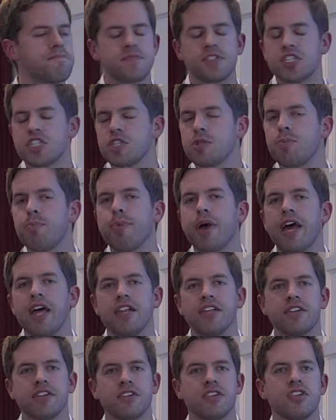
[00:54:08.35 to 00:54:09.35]

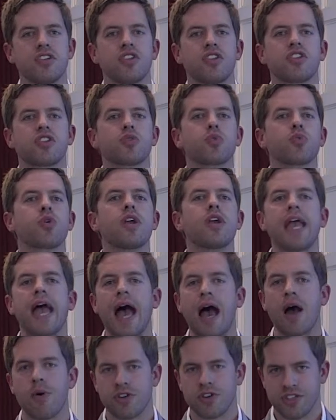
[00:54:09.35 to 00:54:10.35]
spend 3
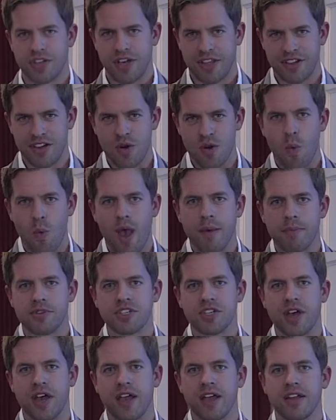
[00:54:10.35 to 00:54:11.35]
hours on their
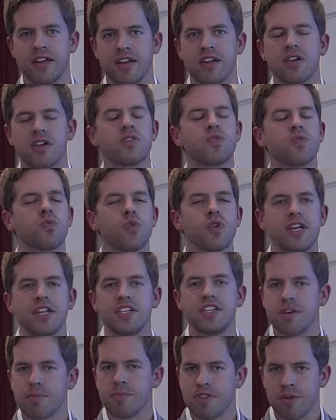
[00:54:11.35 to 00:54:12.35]
website.
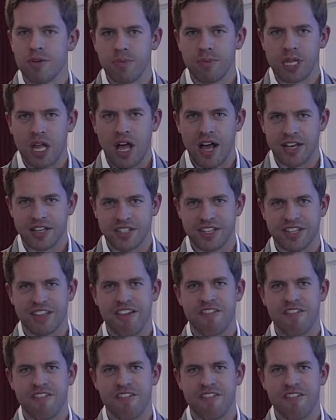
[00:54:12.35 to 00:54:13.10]
Read some of their blogs that they've